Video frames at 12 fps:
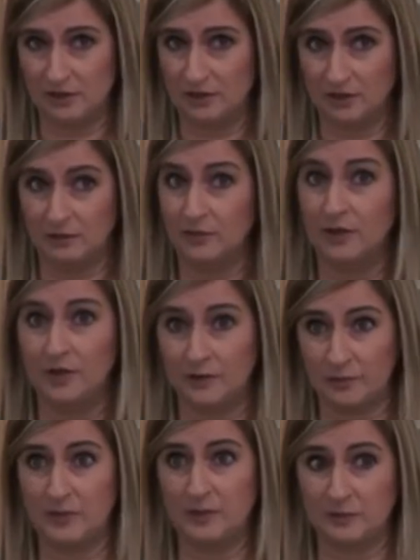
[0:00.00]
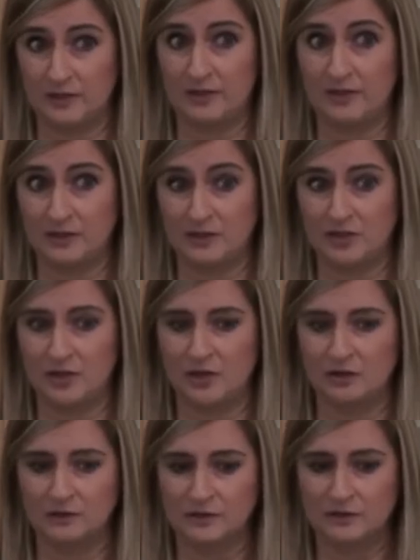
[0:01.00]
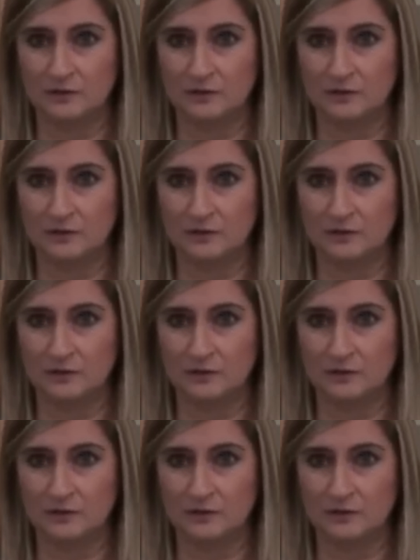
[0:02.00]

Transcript: and I have a lot of people that actually are.